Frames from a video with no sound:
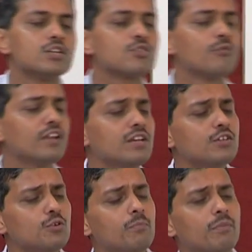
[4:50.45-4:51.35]
So,
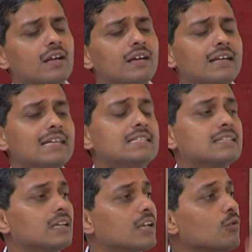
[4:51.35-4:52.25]
when you burn
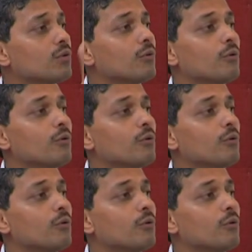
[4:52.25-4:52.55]
diesel, now